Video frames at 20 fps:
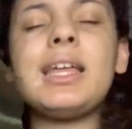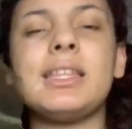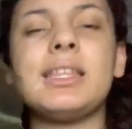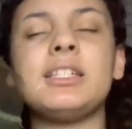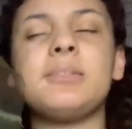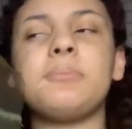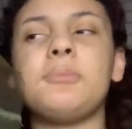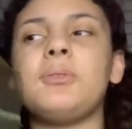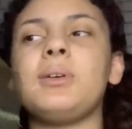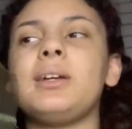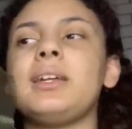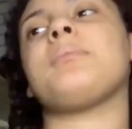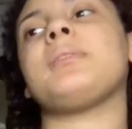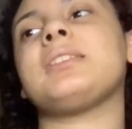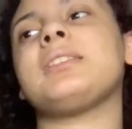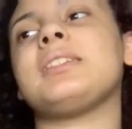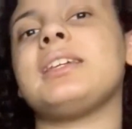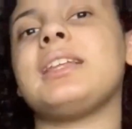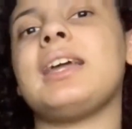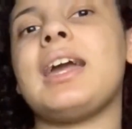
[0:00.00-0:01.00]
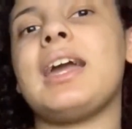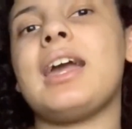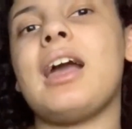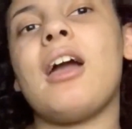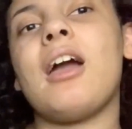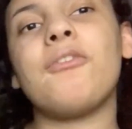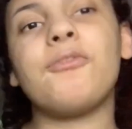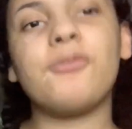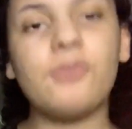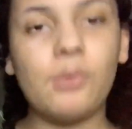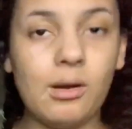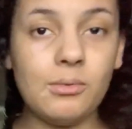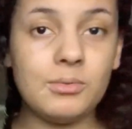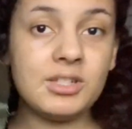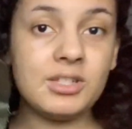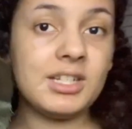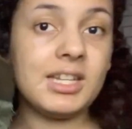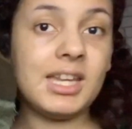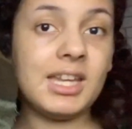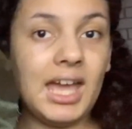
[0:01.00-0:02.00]
at this point. But today I thought I
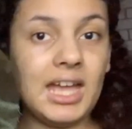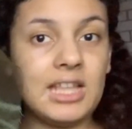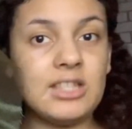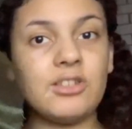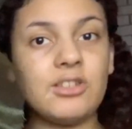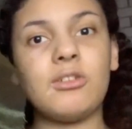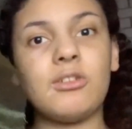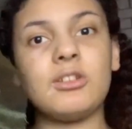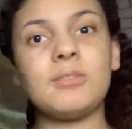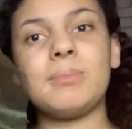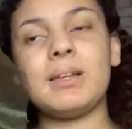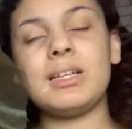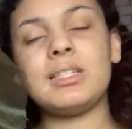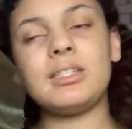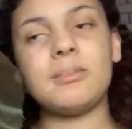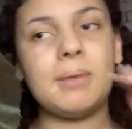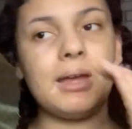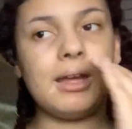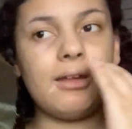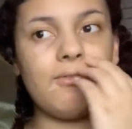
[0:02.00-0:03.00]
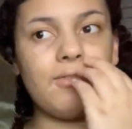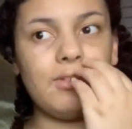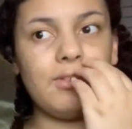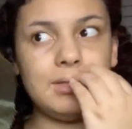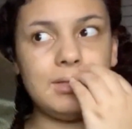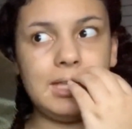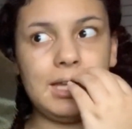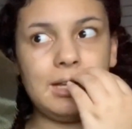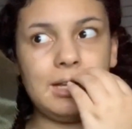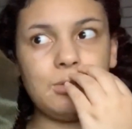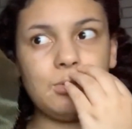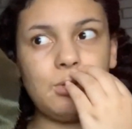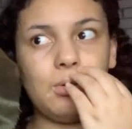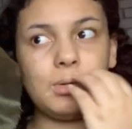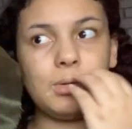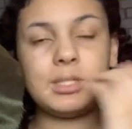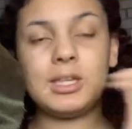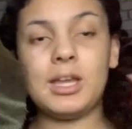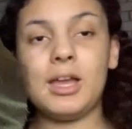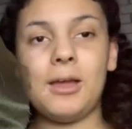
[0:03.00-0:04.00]
was going to get into cosplay to make a few
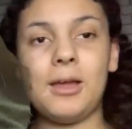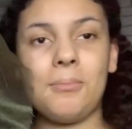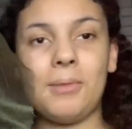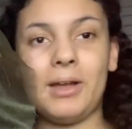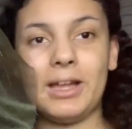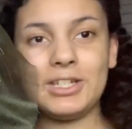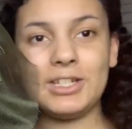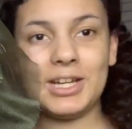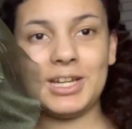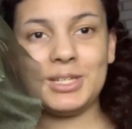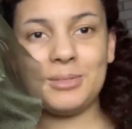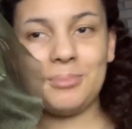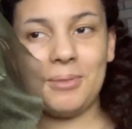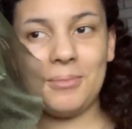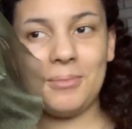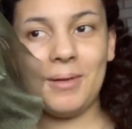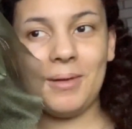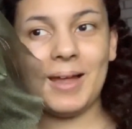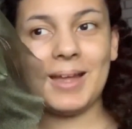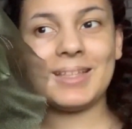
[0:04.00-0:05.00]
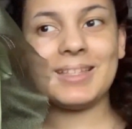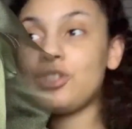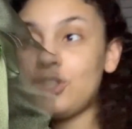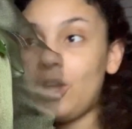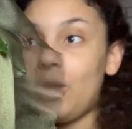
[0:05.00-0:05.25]
TikToks, but I changed my mind.